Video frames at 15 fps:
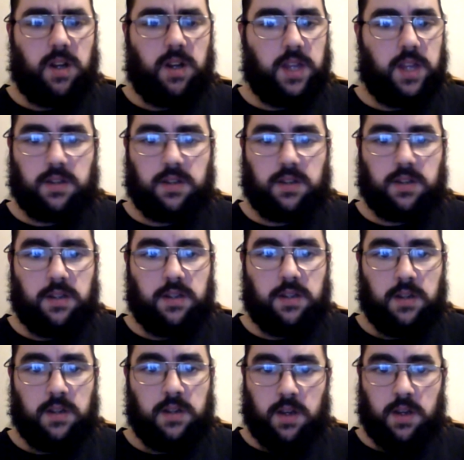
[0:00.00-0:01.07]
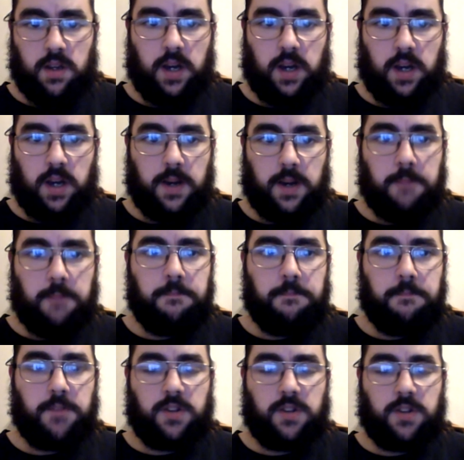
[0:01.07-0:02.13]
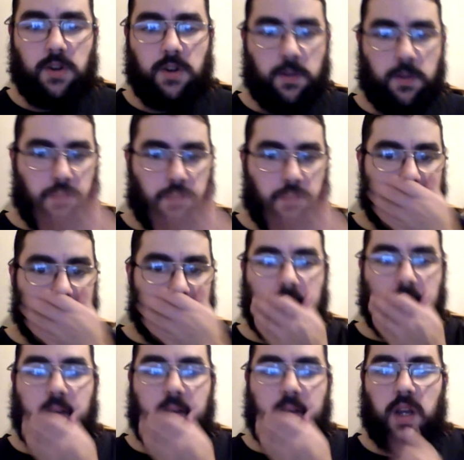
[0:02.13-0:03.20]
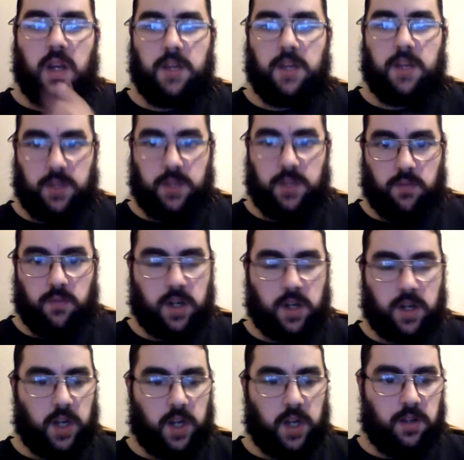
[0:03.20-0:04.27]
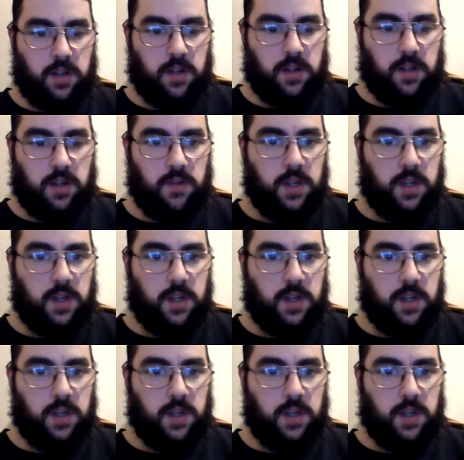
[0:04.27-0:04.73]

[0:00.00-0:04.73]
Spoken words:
good. So basically, we're going to